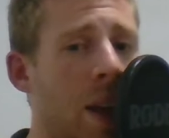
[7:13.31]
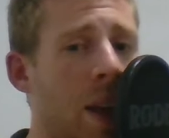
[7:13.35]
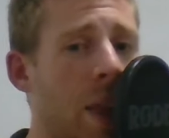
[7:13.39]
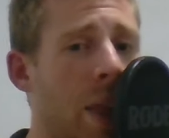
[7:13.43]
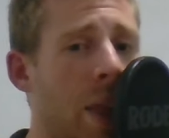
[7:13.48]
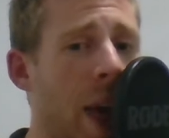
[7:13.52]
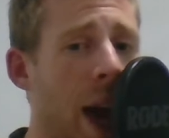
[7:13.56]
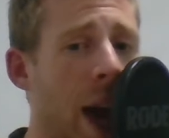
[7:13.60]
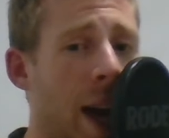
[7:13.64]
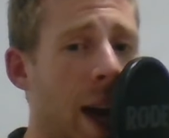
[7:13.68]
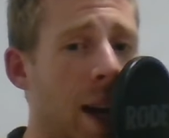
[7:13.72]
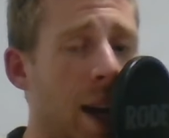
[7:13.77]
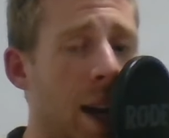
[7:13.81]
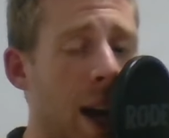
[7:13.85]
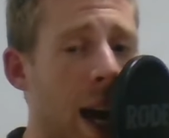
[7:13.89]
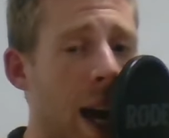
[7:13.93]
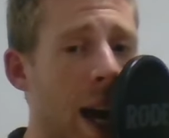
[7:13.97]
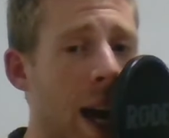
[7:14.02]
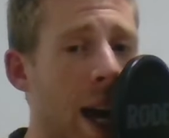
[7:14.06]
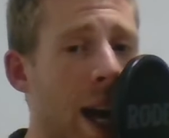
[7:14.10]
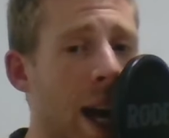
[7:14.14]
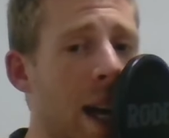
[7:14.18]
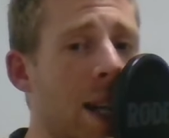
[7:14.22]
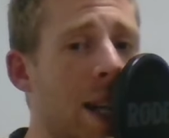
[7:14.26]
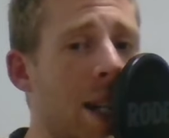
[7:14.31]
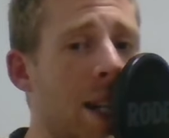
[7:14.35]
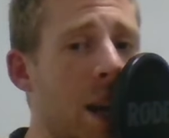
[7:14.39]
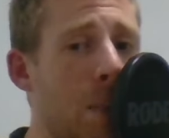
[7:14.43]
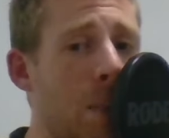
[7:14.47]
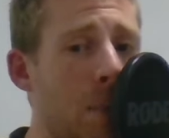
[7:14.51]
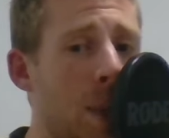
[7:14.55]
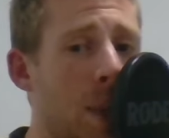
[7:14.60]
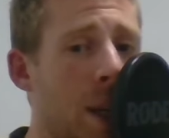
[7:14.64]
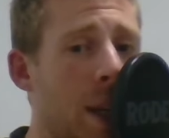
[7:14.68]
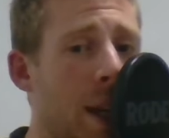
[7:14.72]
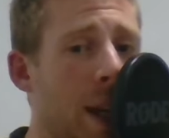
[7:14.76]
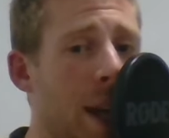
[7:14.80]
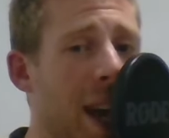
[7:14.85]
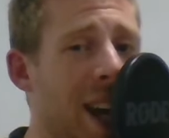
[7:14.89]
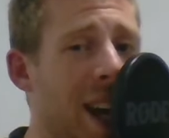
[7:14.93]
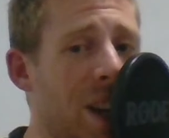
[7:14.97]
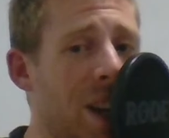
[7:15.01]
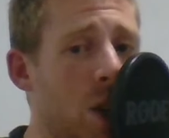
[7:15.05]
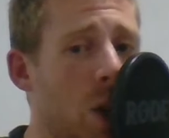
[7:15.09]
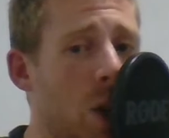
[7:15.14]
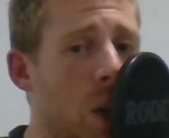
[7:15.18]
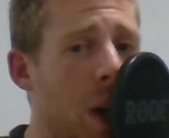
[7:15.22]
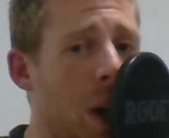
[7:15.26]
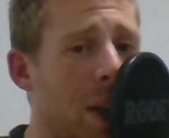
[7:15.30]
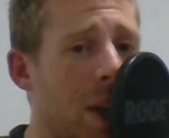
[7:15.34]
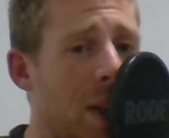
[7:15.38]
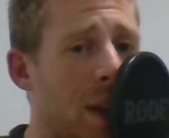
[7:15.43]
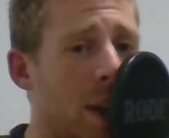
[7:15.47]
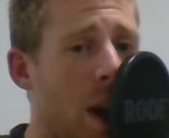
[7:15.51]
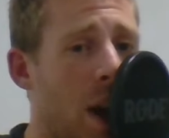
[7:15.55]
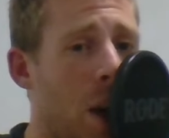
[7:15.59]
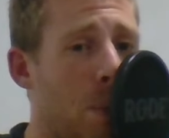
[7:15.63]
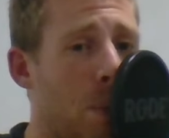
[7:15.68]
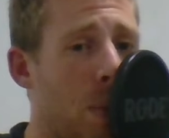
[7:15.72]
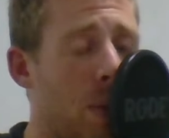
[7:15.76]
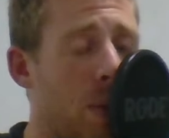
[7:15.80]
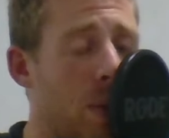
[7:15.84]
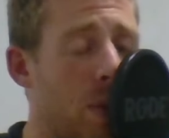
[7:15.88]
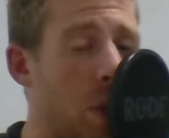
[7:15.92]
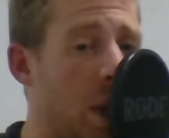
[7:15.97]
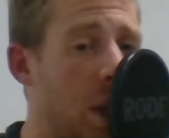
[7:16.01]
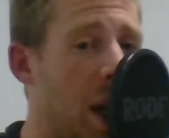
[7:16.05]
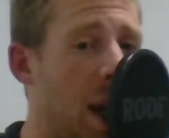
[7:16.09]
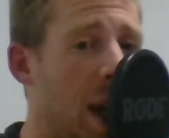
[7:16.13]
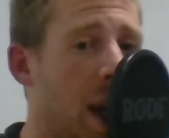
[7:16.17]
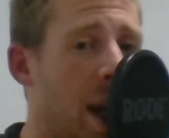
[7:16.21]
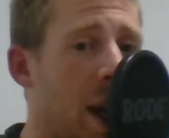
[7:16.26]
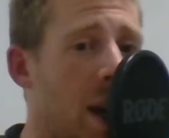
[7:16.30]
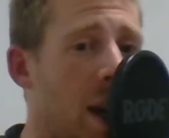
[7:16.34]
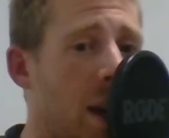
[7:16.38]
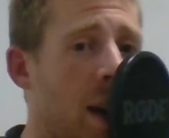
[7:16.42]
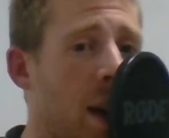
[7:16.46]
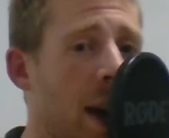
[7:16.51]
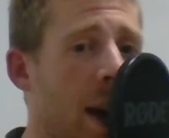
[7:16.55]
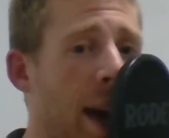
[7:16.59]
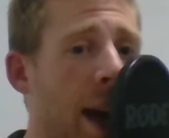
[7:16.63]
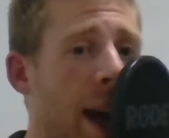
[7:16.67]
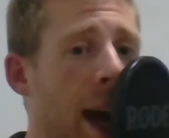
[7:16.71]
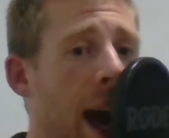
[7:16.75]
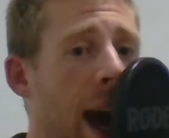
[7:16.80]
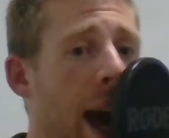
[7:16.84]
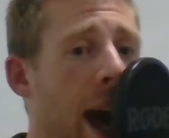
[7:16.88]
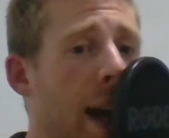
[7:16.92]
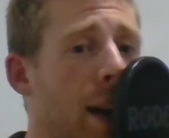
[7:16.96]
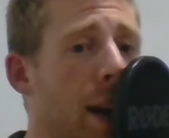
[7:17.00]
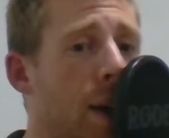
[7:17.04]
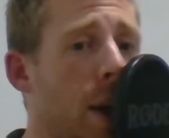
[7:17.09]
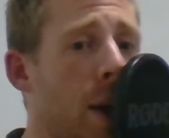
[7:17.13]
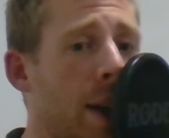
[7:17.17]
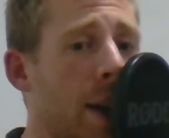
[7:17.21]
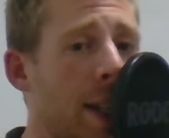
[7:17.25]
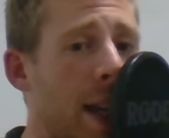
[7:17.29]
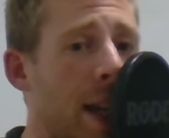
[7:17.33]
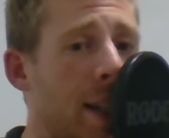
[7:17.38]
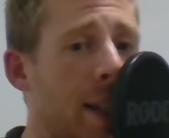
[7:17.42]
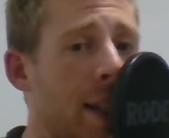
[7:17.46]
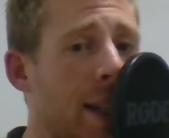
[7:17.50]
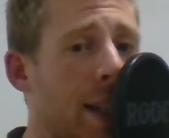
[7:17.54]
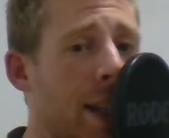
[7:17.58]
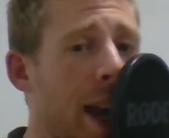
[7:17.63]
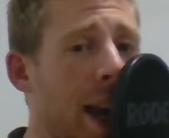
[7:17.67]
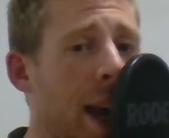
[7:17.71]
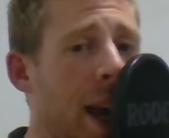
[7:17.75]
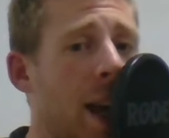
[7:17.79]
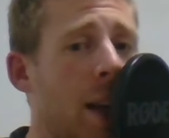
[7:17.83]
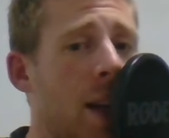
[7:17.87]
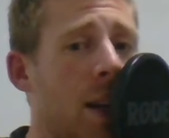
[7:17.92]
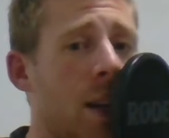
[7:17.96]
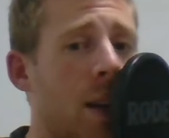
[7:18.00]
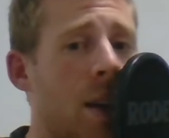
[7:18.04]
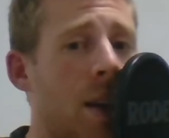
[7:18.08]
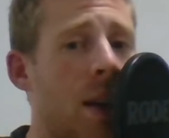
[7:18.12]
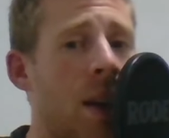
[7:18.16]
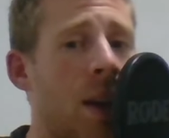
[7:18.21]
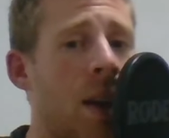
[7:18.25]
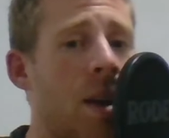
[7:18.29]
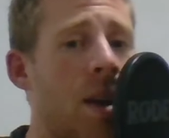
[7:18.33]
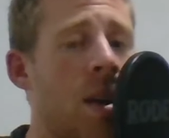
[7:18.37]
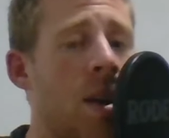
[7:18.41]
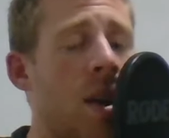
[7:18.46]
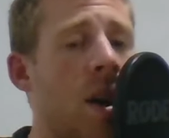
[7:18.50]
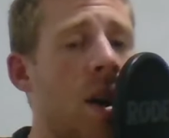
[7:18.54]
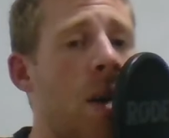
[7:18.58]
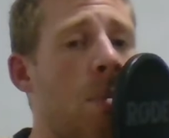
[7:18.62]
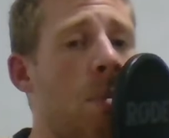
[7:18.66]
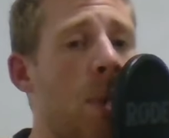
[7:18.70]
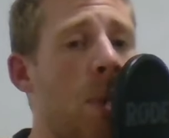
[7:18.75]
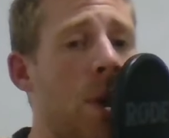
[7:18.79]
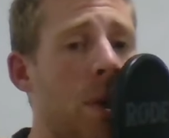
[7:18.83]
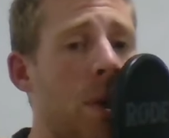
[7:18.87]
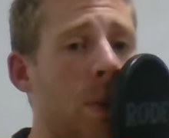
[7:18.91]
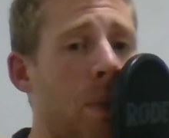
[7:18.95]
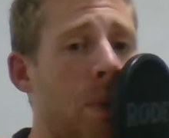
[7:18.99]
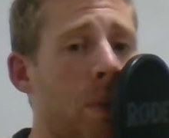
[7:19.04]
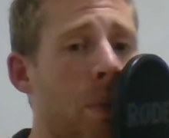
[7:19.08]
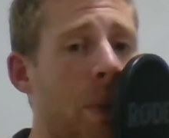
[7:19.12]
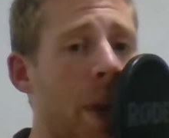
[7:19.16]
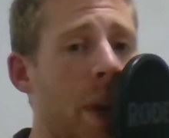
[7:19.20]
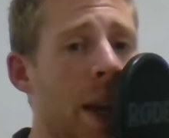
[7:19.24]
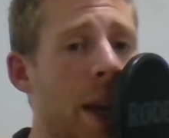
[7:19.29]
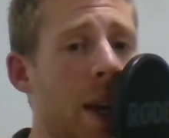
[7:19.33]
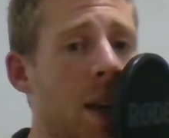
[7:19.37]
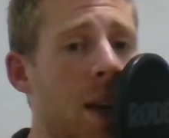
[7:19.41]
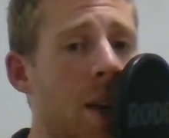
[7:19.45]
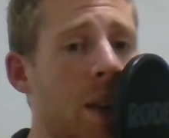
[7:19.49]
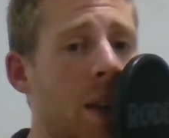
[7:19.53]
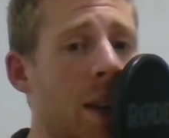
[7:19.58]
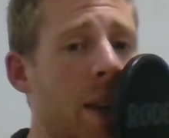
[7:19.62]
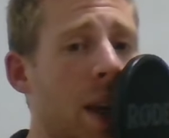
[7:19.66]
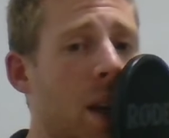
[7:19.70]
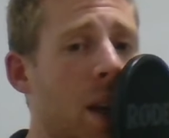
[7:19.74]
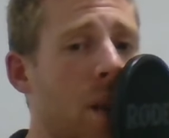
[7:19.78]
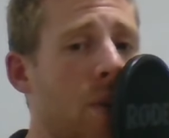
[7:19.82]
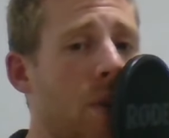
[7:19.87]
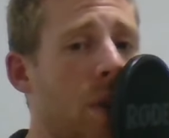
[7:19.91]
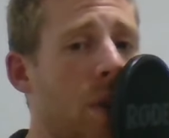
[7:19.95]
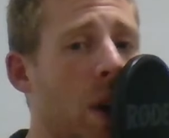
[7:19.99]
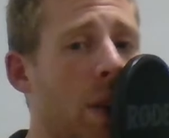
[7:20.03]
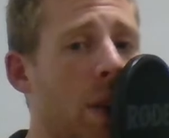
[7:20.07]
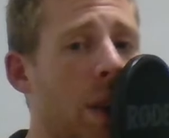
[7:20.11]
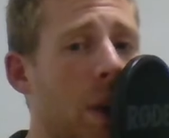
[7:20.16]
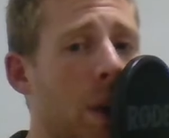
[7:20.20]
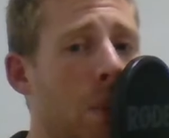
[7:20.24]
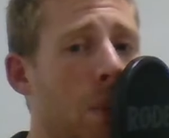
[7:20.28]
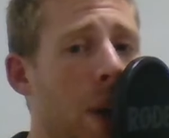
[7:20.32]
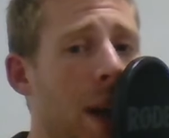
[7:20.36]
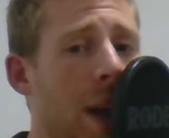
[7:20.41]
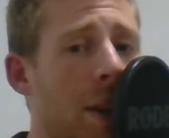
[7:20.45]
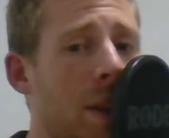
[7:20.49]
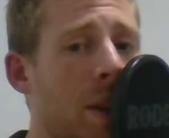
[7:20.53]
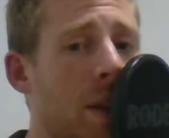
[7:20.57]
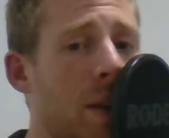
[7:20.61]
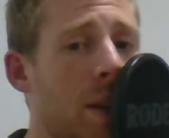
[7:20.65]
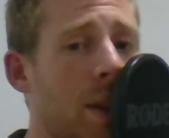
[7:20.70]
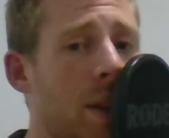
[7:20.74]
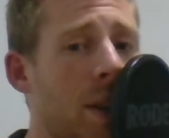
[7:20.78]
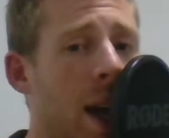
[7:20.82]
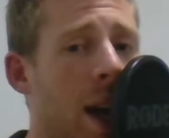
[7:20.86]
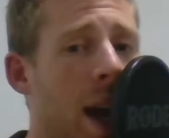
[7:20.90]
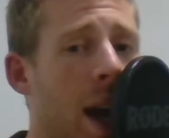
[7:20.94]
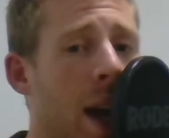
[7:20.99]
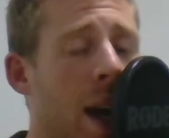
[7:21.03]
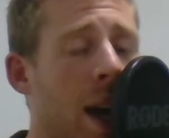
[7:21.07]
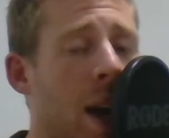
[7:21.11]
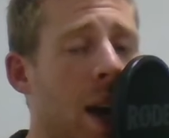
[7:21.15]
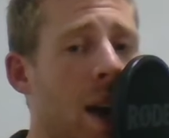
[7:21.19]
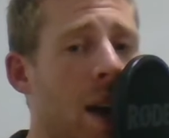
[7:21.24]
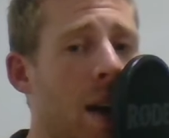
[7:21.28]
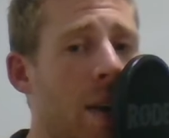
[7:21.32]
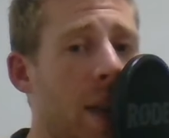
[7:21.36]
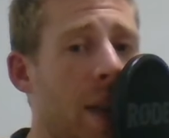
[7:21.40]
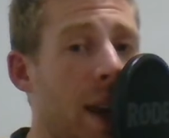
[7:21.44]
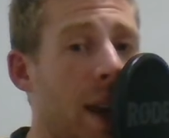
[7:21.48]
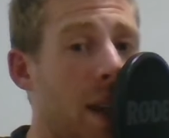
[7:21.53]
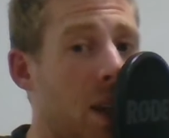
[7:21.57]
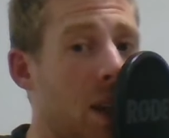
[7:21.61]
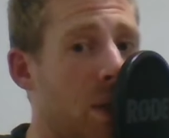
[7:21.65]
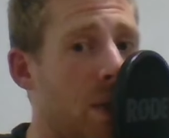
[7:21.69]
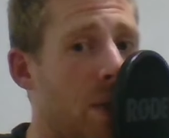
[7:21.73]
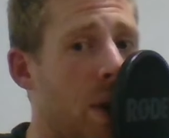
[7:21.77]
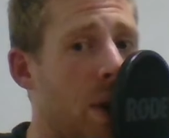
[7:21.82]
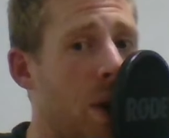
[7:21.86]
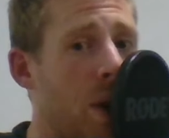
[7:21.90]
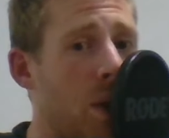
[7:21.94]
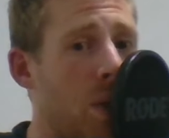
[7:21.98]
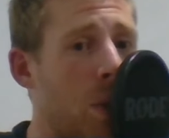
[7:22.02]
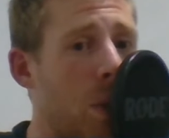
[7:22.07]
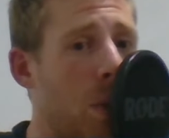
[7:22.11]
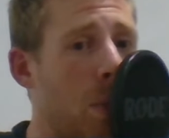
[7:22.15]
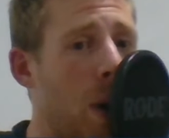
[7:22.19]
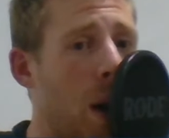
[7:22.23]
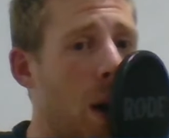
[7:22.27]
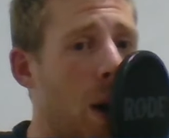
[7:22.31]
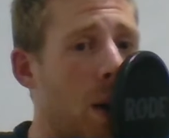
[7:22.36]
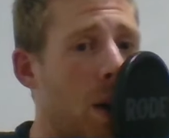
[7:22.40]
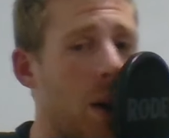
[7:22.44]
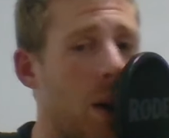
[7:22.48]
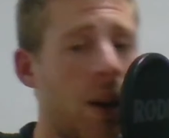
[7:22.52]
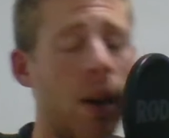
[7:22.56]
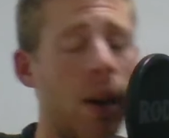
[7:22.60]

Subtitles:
Then he dipped it into his cup of tea and looked at it again. But he could think of nothing better to say than his first remark.